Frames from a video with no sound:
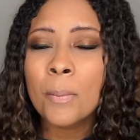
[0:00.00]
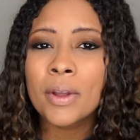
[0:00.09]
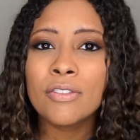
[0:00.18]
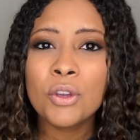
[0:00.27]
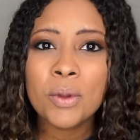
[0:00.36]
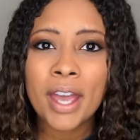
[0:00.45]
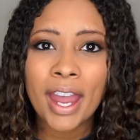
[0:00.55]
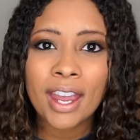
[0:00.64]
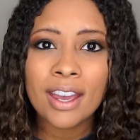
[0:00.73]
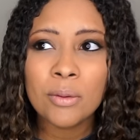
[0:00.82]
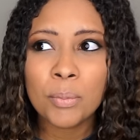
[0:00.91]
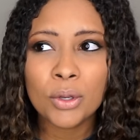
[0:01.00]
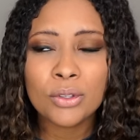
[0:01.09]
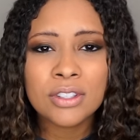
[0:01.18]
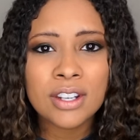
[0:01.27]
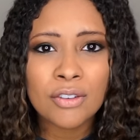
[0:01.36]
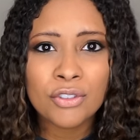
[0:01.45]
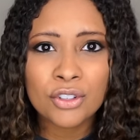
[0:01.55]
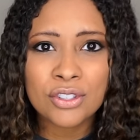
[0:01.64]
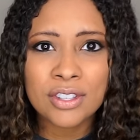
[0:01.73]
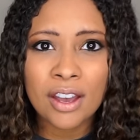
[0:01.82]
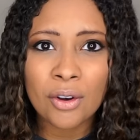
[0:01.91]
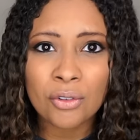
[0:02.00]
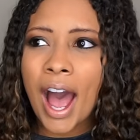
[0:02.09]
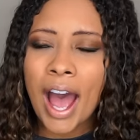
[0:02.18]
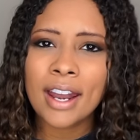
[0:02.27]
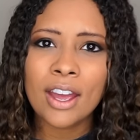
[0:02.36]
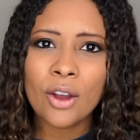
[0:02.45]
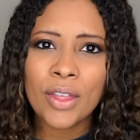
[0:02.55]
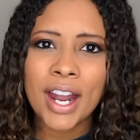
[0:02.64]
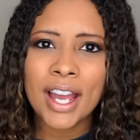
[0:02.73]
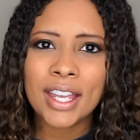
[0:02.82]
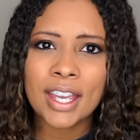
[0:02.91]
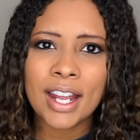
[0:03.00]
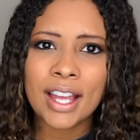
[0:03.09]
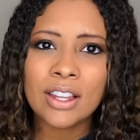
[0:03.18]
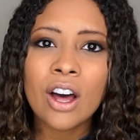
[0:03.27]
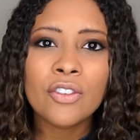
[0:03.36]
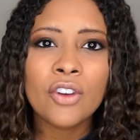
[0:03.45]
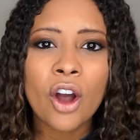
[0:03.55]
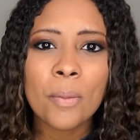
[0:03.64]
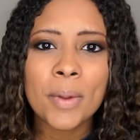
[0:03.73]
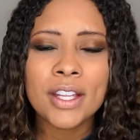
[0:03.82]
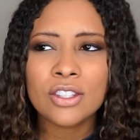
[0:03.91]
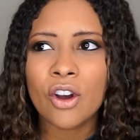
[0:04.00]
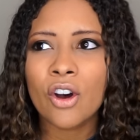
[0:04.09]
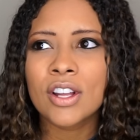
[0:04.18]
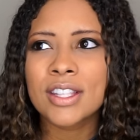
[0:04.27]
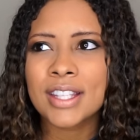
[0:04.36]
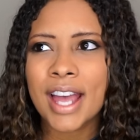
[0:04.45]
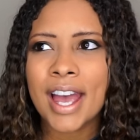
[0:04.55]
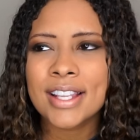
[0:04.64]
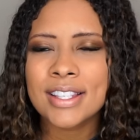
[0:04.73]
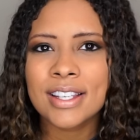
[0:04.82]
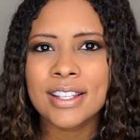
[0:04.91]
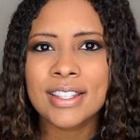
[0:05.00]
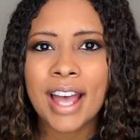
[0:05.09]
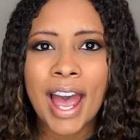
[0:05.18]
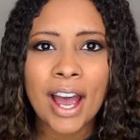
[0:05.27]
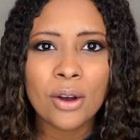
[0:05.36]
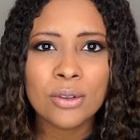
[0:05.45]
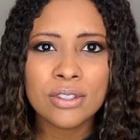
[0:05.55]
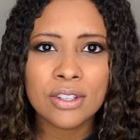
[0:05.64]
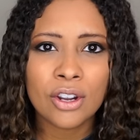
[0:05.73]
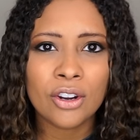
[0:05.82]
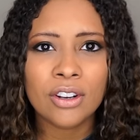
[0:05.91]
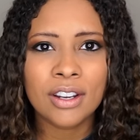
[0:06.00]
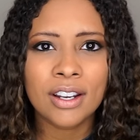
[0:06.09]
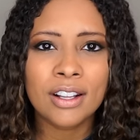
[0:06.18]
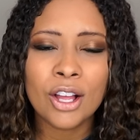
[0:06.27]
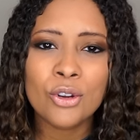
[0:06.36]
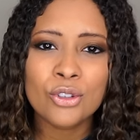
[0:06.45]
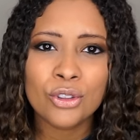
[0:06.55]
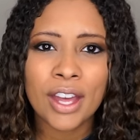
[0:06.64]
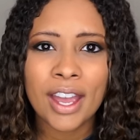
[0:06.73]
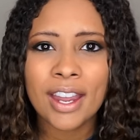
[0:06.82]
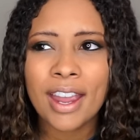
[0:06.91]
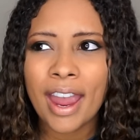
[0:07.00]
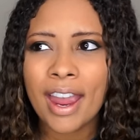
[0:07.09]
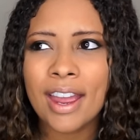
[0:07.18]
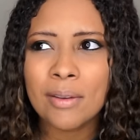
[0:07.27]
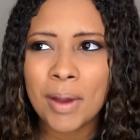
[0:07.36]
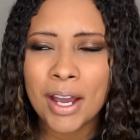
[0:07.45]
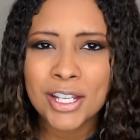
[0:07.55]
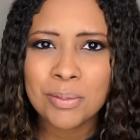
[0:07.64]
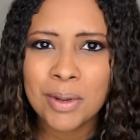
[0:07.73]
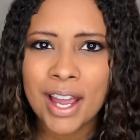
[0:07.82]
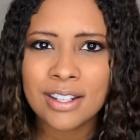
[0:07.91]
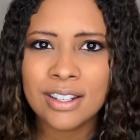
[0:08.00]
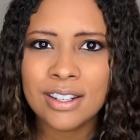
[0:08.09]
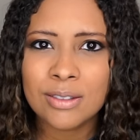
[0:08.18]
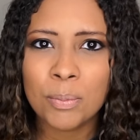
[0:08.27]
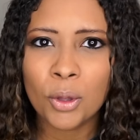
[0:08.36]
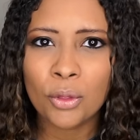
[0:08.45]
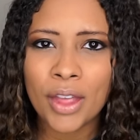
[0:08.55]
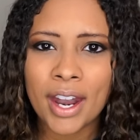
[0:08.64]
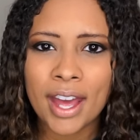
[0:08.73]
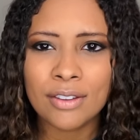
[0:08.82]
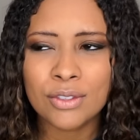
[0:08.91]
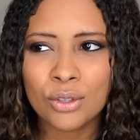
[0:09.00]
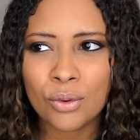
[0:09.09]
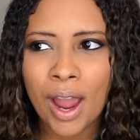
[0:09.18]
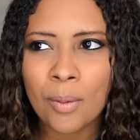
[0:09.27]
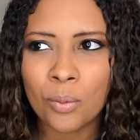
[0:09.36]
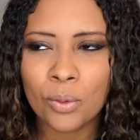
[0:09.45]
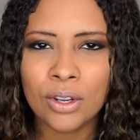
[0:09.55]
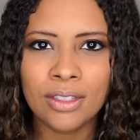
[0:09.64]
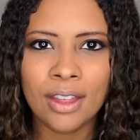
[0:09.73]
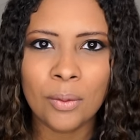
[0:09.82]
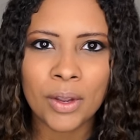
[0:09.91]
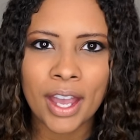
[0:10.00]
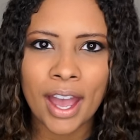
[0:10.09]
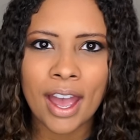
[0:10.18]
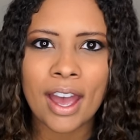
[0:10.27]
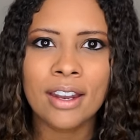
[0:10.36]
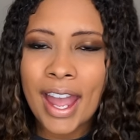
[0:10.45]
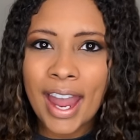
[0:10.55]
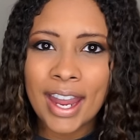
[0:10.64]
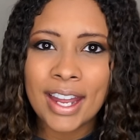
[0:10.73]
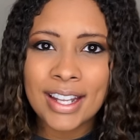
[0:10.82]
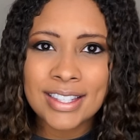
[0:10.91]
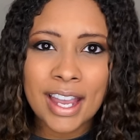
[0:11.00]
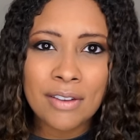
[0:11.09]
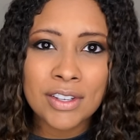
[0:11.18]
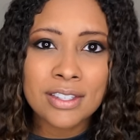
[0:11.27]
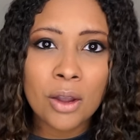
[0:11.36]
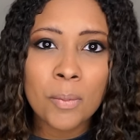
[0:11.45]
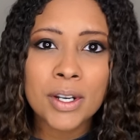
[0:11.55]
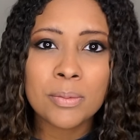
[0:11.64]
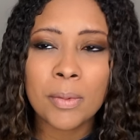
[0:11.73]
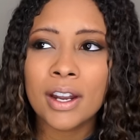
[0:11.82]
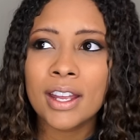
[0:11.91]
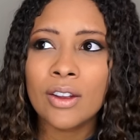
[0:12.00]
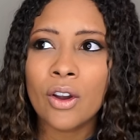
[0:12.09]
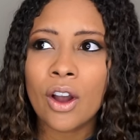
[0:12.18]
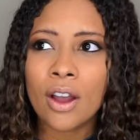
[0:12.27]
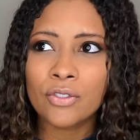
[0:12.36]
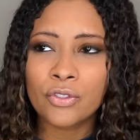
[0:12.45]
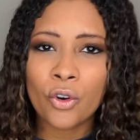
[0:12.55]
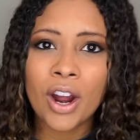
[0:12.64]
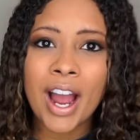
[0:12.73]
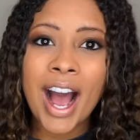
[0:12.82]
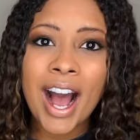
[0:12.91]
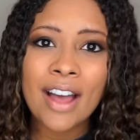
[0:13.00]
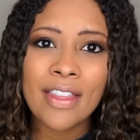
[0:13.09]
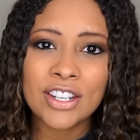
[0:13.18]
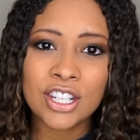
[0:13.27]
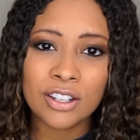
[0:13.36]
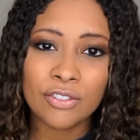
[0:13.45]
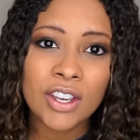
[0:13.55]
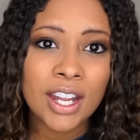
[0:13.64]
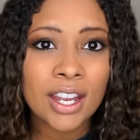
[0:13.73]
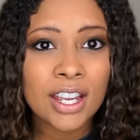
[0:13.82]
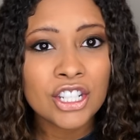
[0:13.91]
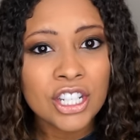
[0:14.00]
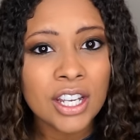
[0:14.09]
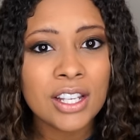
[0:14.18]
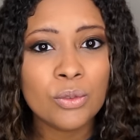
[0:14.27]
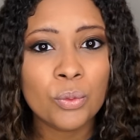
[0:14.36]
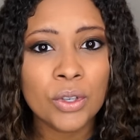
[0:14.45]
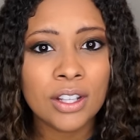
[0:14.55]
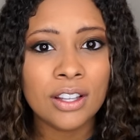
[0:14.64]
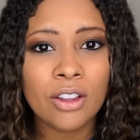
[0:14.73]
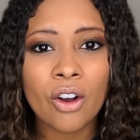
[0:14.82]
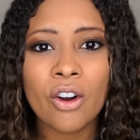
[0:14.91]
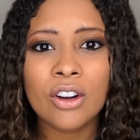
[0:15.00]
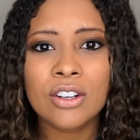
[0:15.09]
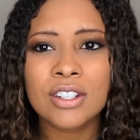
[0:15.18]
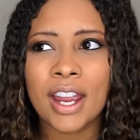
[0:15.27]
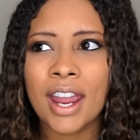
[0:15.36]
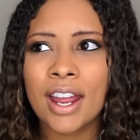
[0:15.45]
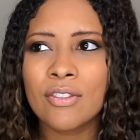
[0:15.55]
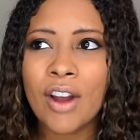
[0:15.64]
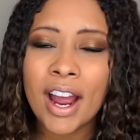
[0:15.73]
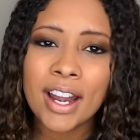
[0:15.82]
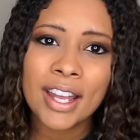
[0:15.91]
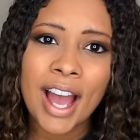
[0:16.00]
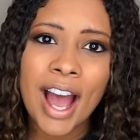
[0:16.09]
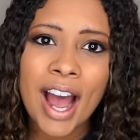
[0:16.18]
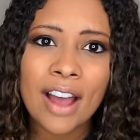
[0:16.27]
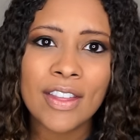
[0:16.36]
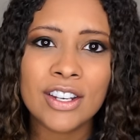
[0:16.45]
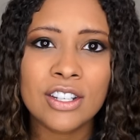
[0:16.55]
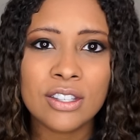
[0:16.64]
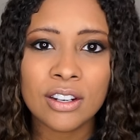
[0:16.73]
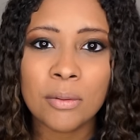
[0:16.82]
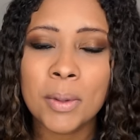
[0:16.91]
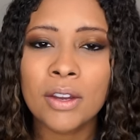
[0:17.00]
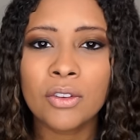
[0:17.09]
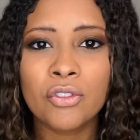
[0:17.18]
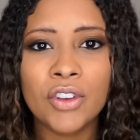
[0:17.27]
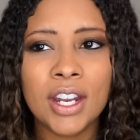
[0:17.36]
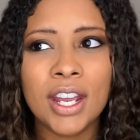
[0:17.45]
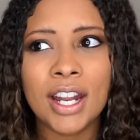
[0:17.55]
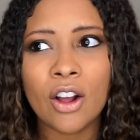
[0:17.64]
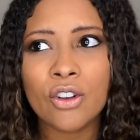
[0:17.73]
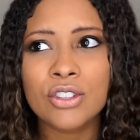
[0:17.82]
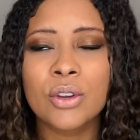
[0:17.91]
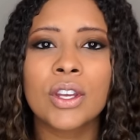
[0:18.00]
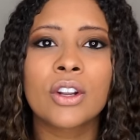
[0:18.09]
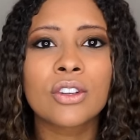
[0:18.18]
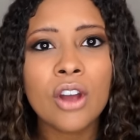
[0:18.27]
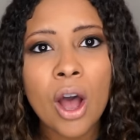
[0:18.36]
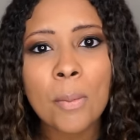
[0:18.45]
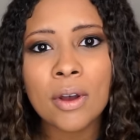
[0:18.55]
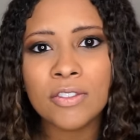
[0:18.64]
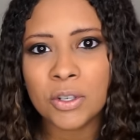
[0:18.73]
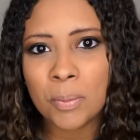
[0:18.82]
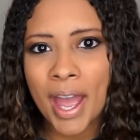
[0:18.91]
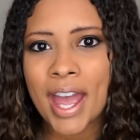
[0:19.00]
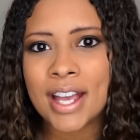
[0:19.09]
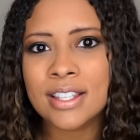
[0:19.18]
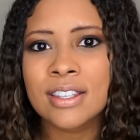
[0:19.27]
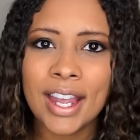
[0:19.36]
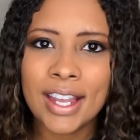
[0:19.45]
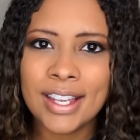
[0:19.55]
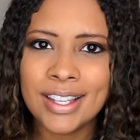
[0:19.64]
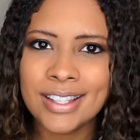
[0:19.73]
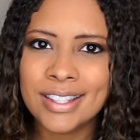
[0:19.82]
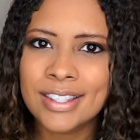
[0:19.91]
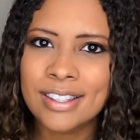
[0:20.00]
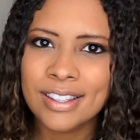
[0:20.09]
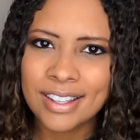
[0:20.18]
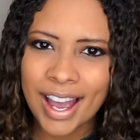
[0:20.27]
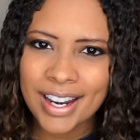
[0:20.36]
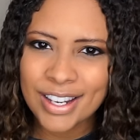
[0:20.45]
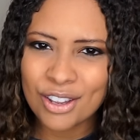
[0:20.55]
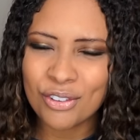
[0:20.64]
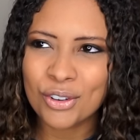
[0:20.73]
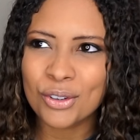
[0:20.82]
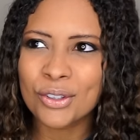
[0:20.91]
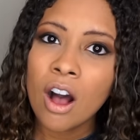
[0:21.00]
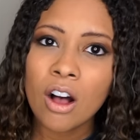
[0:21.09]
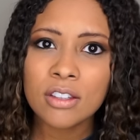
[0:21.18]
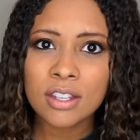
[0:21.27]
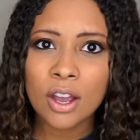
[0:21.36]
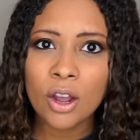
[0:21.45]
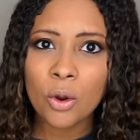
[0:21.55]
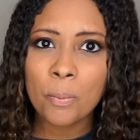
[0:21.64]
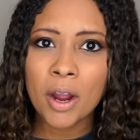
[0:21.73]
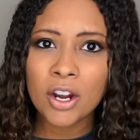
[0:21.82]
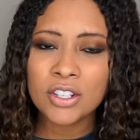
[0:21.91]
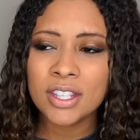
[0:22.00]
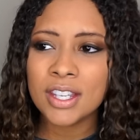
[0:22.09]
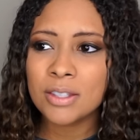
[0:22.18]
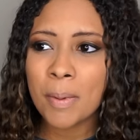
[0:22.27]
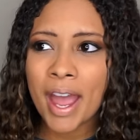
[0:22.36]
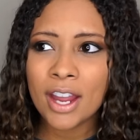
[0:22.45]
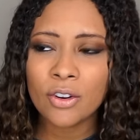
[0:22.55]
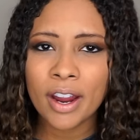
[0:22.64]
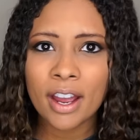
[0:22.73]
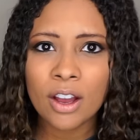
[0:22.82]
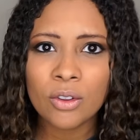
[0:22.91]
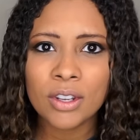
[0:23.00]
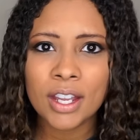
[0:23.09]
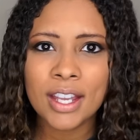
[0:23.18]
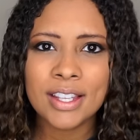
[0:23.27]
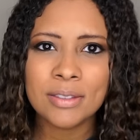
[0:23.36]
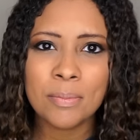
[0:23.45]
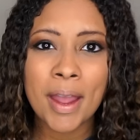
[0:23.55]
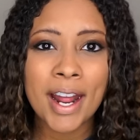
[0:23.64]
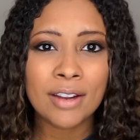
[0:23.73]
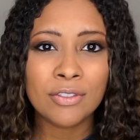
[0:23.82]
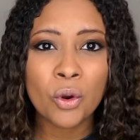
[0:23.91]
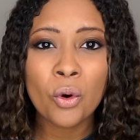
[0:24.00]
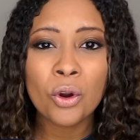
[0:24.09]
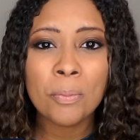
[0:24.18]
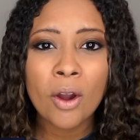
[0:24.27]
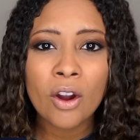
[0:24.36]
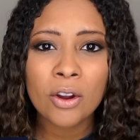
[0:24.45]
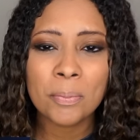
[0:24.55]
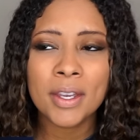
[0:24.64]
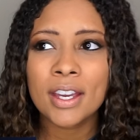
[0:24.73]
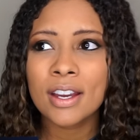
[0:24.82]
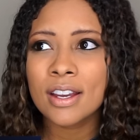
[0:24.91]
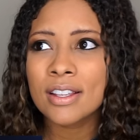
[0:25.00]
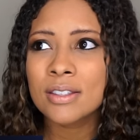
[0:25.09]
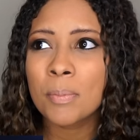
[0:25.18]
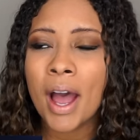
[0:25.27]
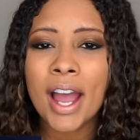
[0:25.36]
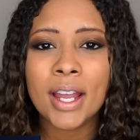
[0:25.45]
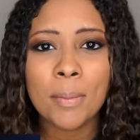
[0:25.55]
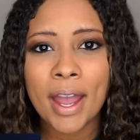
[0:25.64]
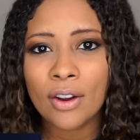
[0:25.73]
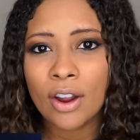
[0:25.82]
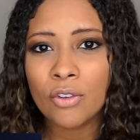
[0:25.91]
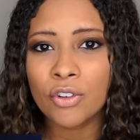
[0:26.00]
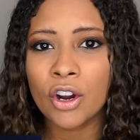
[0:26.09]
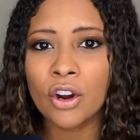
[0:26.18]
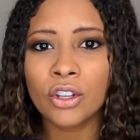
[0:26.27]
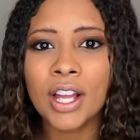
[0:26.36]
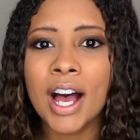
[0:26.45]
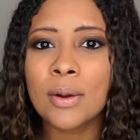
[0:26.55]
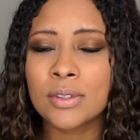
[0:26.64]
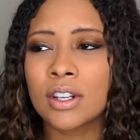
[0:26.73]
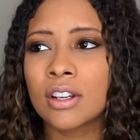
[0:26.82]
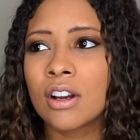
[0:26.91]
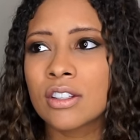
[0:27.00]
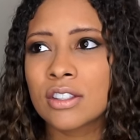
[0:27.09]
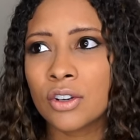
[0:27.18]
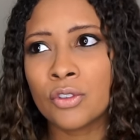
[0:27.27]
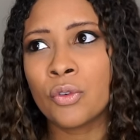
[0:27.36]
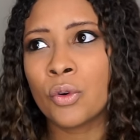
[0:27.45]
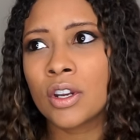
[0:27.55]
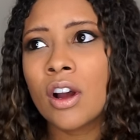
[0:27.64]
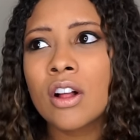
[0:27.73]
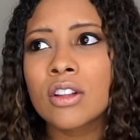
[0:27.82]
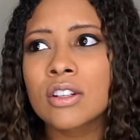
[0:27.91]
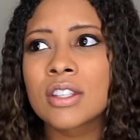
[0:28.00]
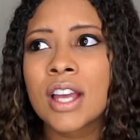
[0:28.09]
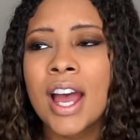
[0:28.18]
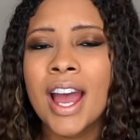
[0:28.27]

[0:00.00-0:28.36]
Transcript: But if you can, build stuff yourself. I know that I get a lot of comments on Zsasz's house, her enclosure thing, and my husband actually just built that out of scrap wood that we had. And it saved us so much money for a hide that she could fit in because she is really large and finding a hide that she's going to be able to fit in and also get on top of to bask is kind of difficult. Also, Percy's background is made out of cork bark because buying a background for her online was going to cost $30, $40.